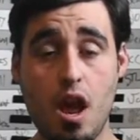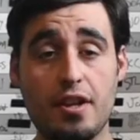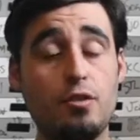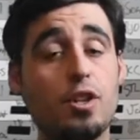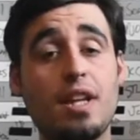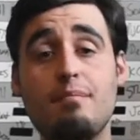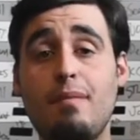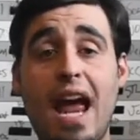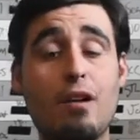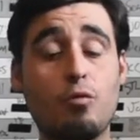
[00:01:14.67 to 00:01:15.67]
You look at
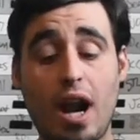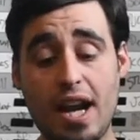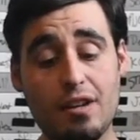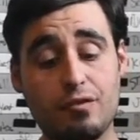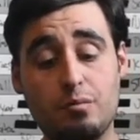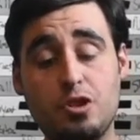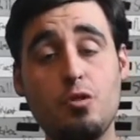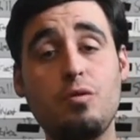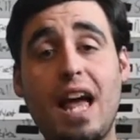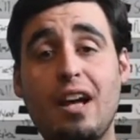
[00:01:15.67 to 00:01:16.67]
Matt Ryan from
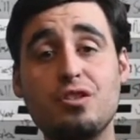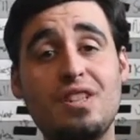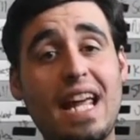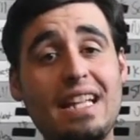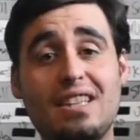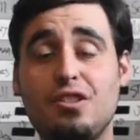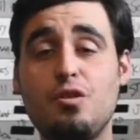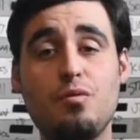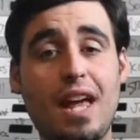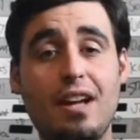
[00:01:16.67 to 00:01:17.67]
2008 to
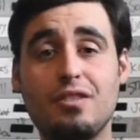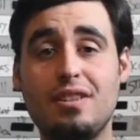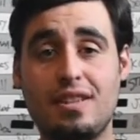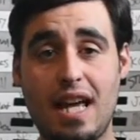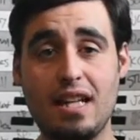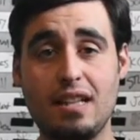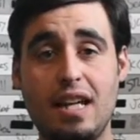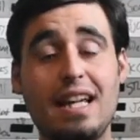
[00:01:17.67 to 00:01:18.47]
2010,